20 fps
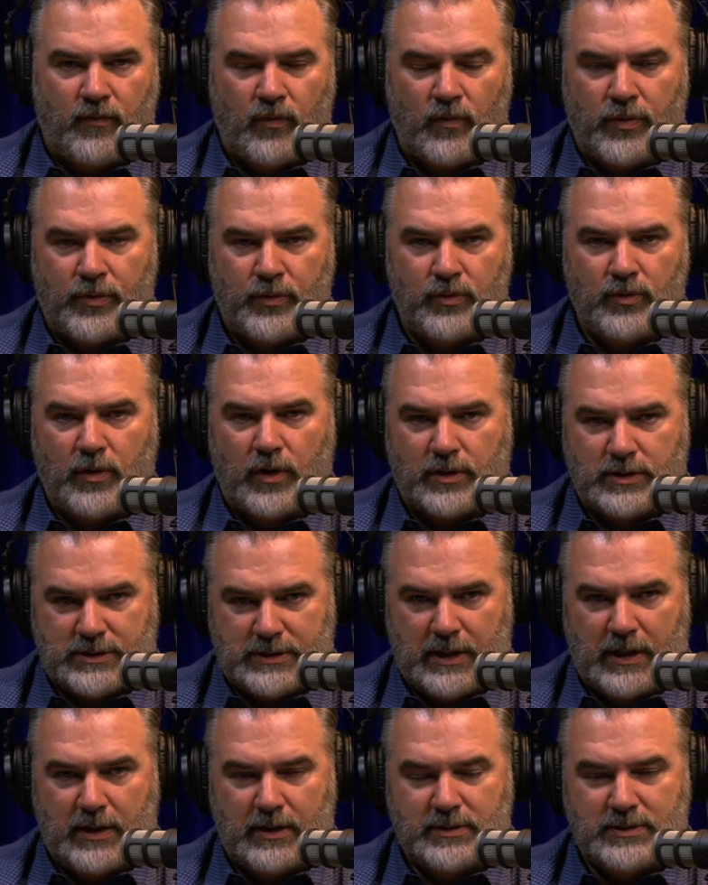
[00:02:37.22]
through our
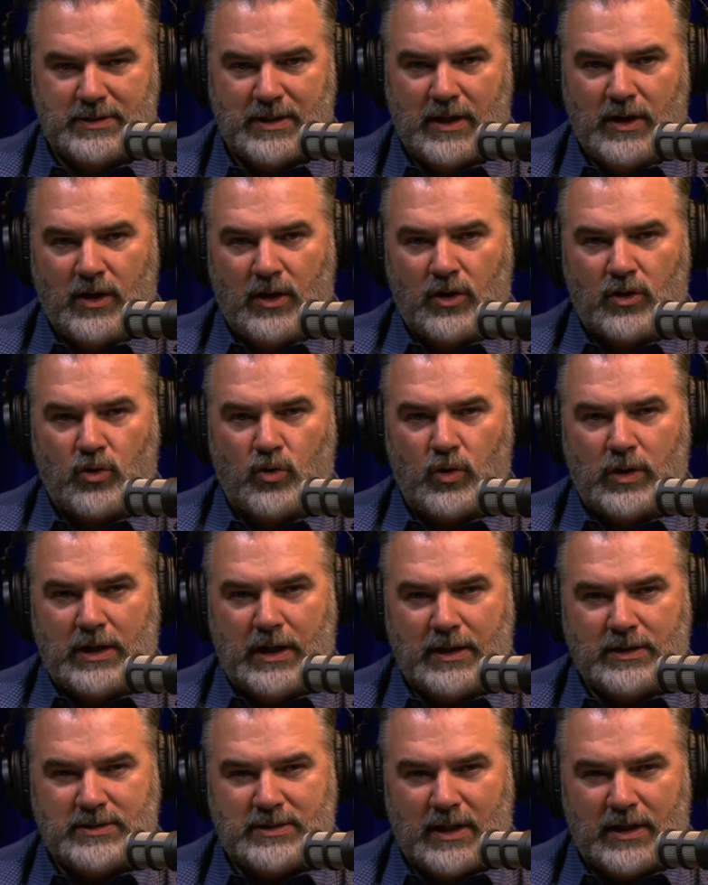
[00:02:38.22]
states
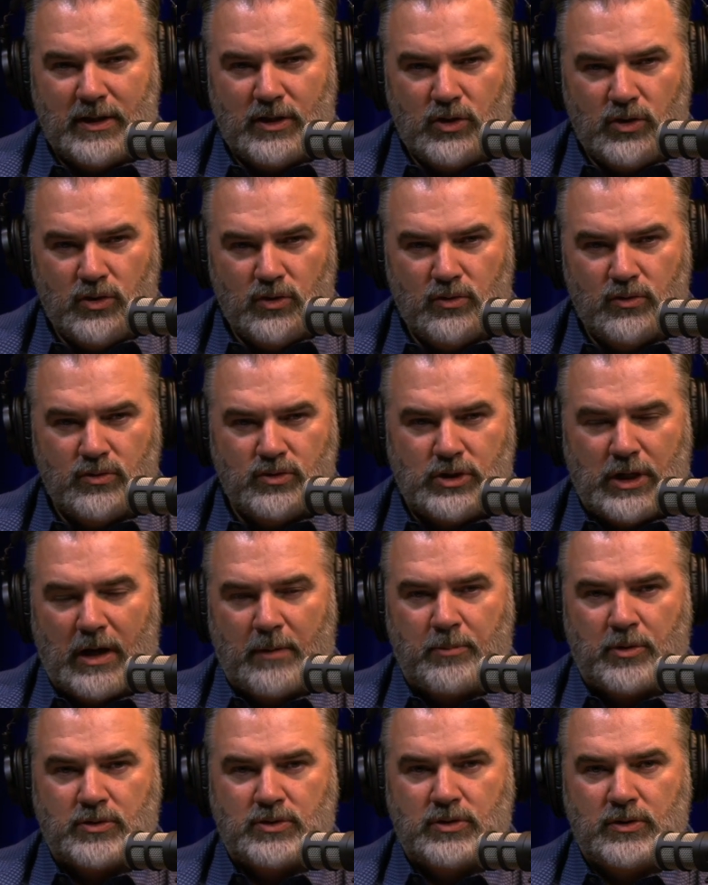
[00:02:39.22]
creates a huge
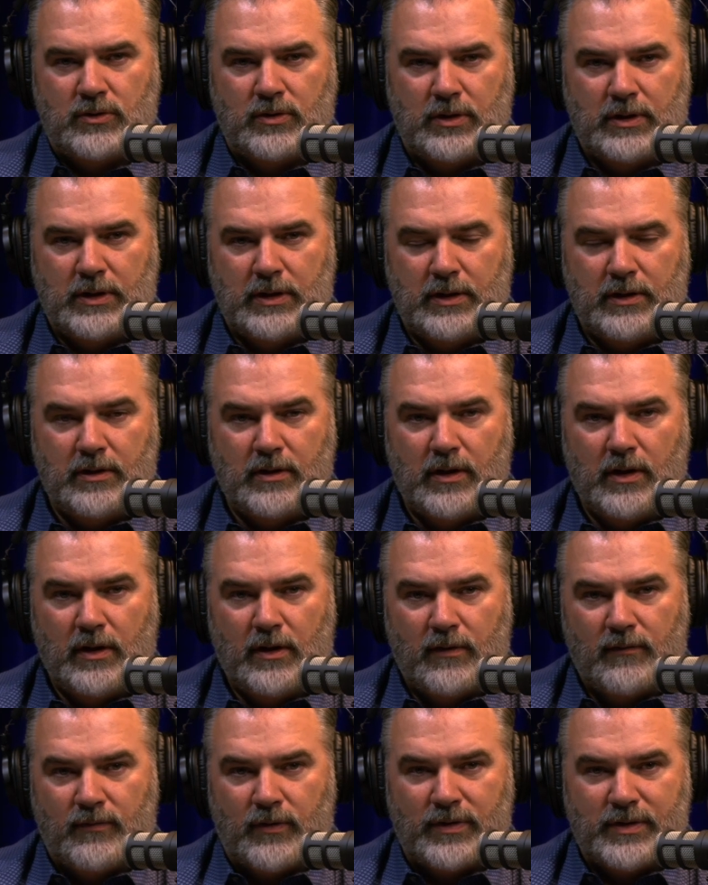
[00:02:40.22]
opportunity
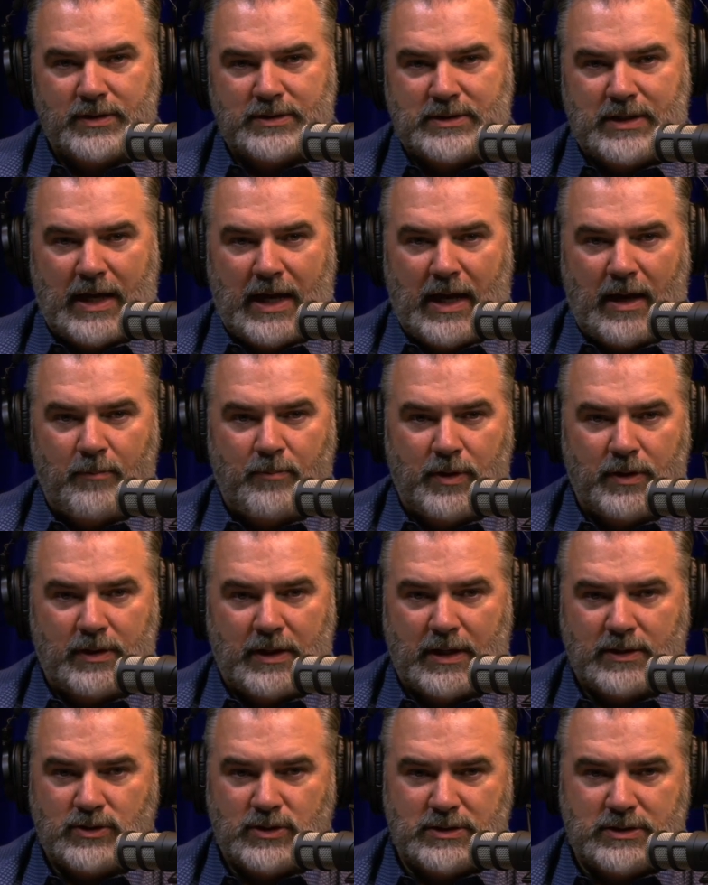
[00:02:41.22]
for this to happen,
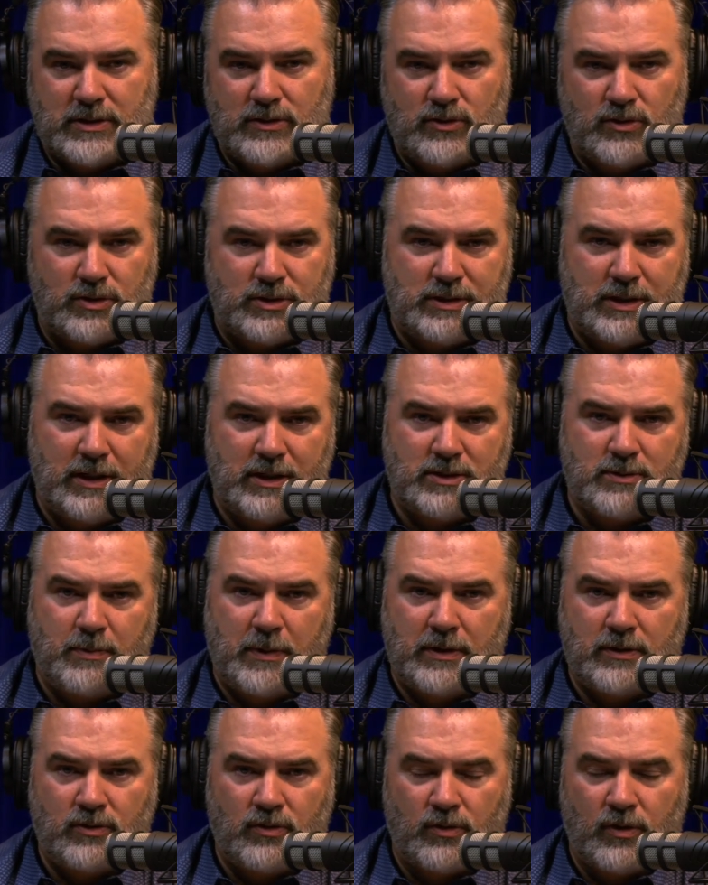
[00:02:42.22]
not just in your states, but
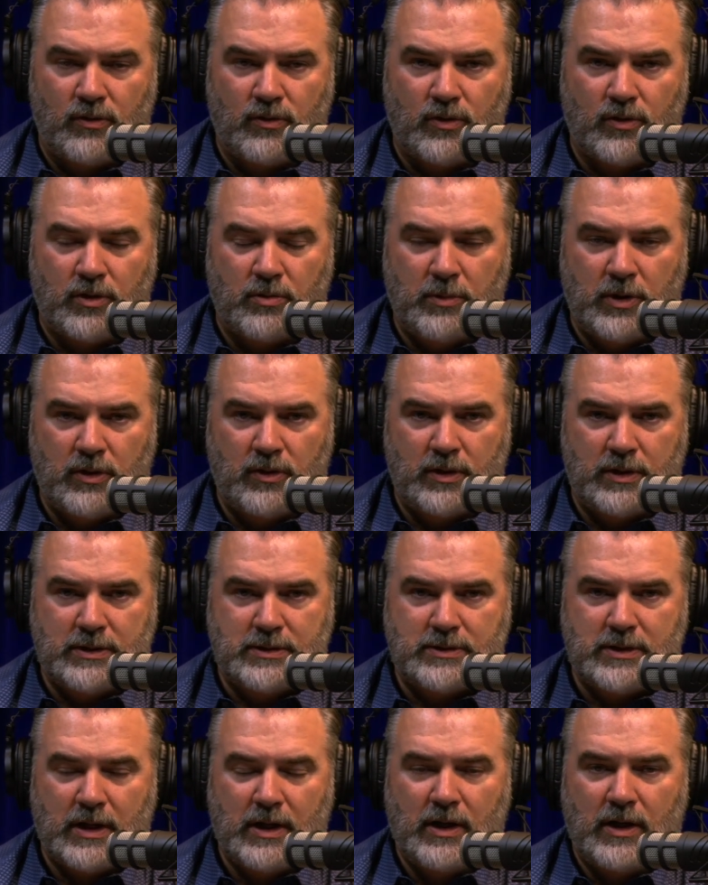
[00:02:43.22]
in your local
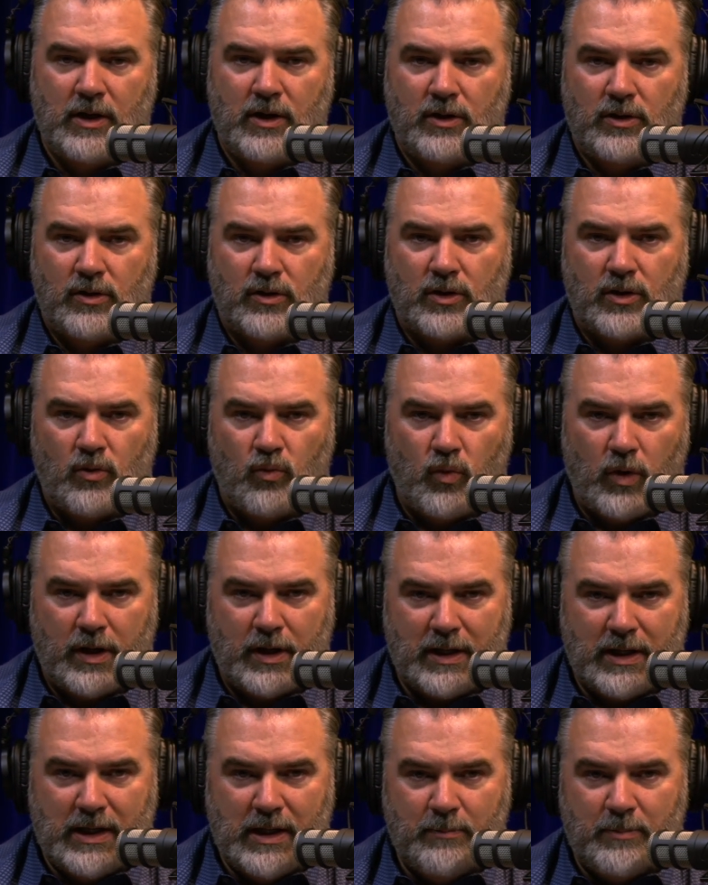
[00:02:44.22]
communities. You're going to want to
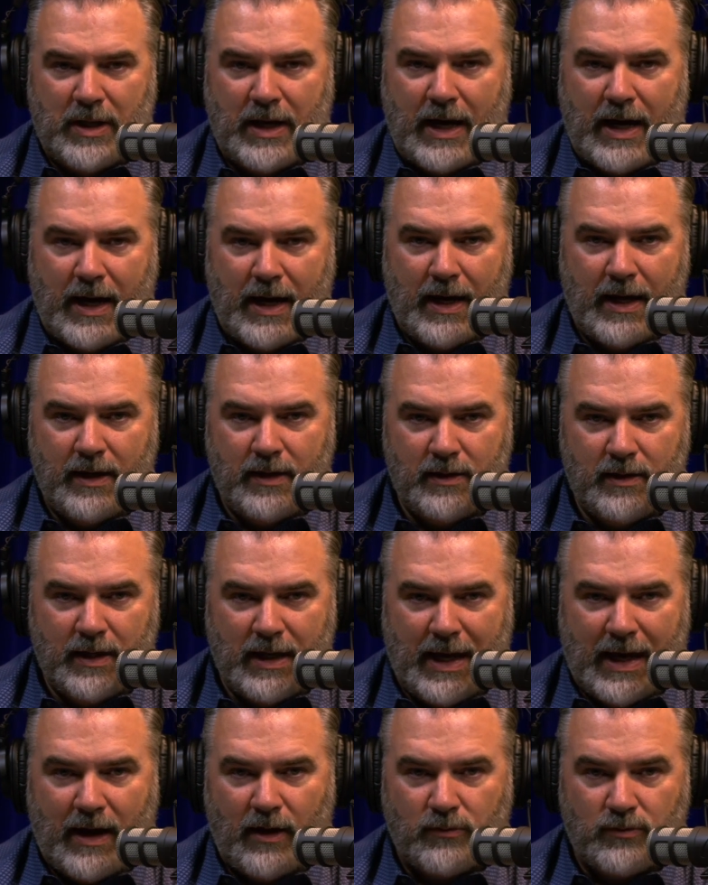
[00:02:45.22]
keep an eye
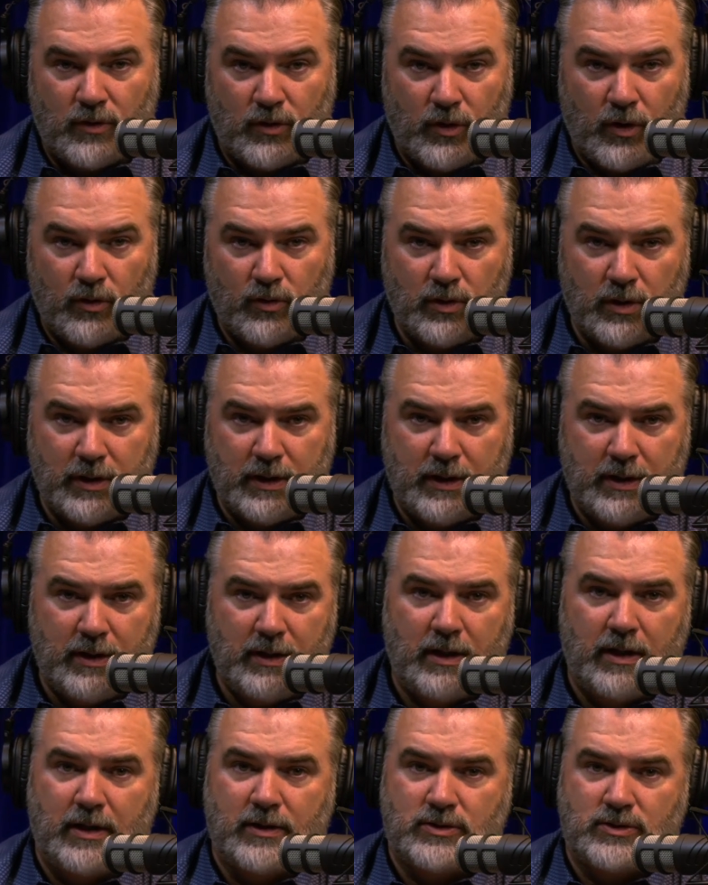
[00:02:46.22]
out locally,
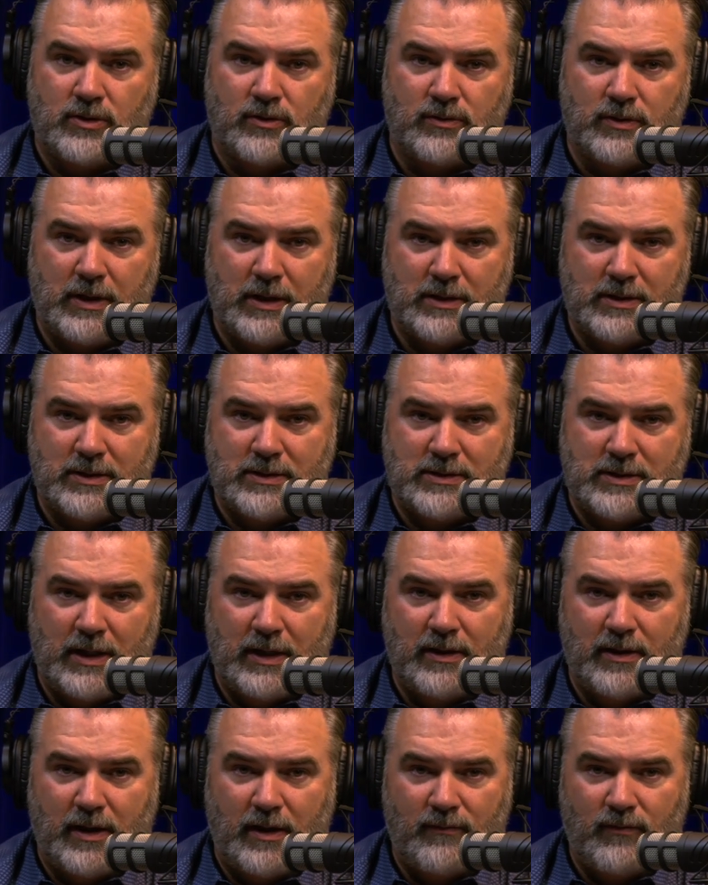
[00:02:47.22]
certainly at the
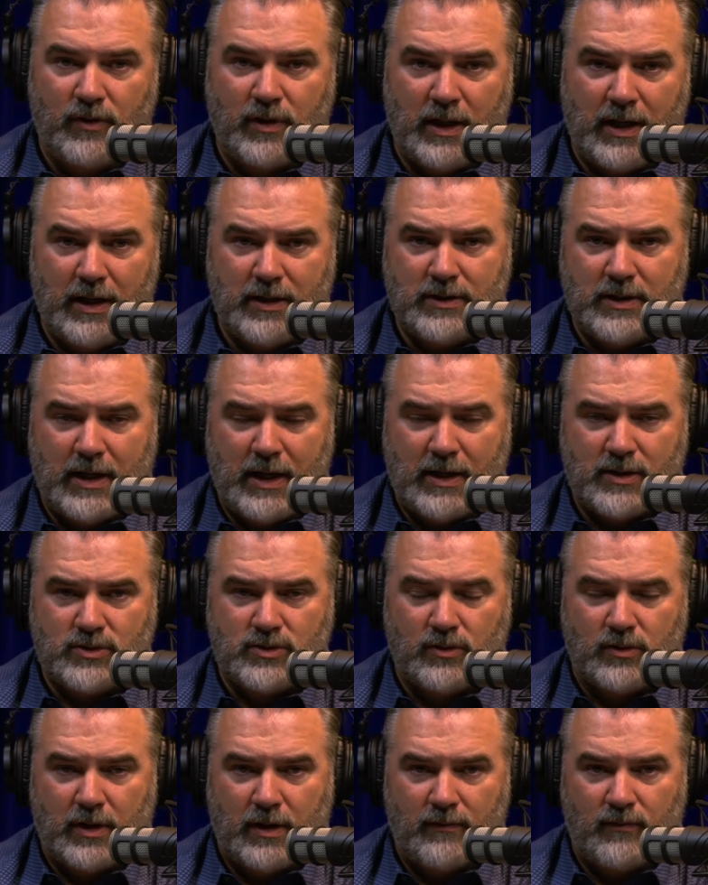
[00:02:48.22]
state level and at the
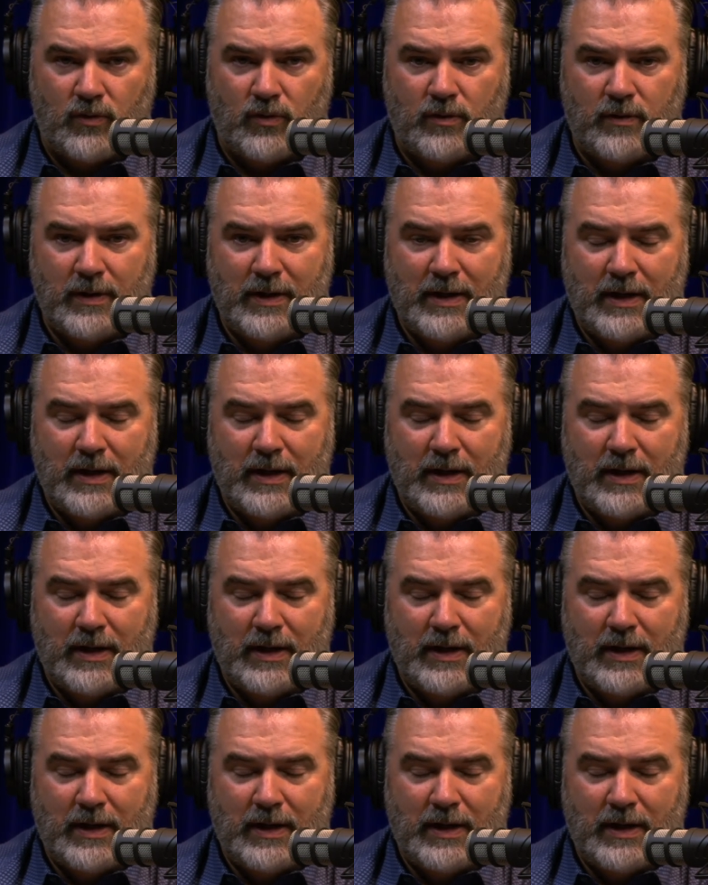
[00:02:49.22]
national level.